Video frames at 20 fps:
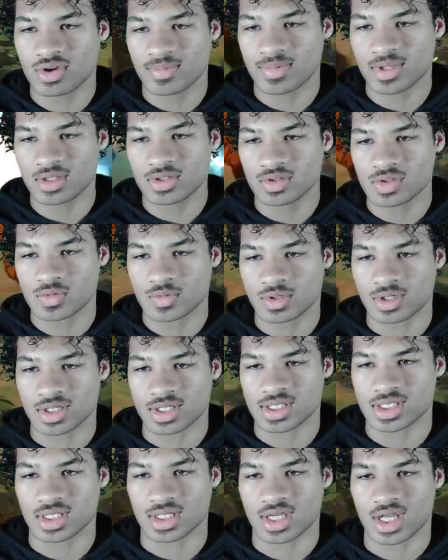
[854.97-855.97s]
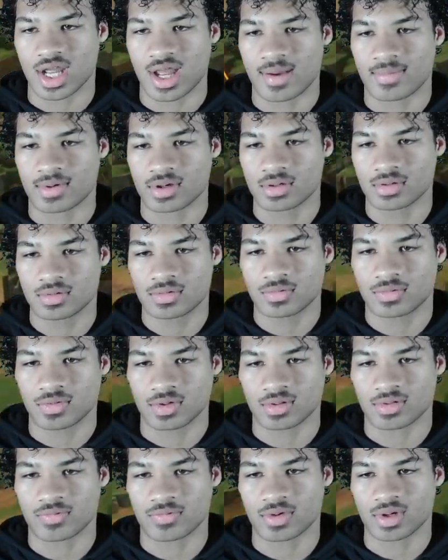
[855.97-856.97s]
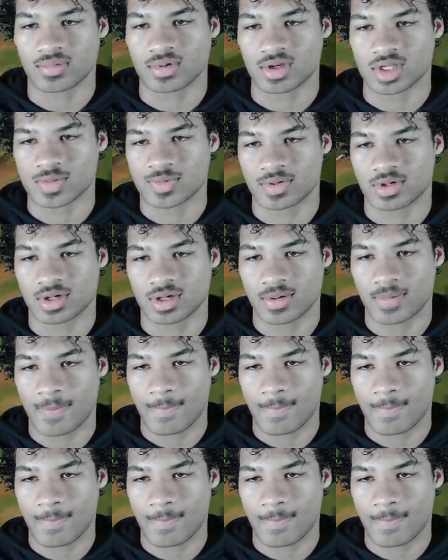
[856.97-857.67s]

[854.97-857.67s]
be used once in a combo for the most part.